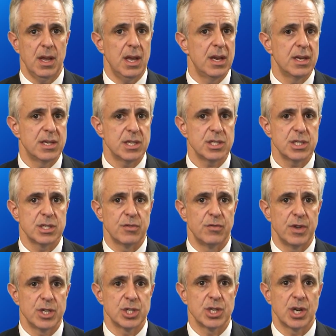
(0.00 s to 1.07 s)
In addition to
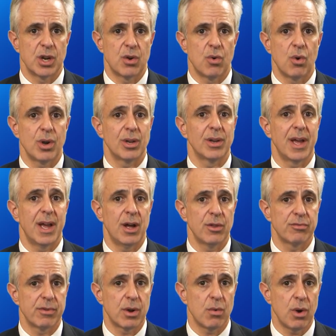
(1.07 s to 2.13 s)
vision and corneal
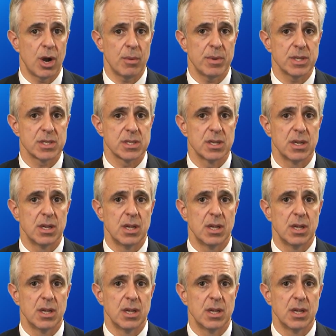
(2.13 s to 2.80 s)
health requirements,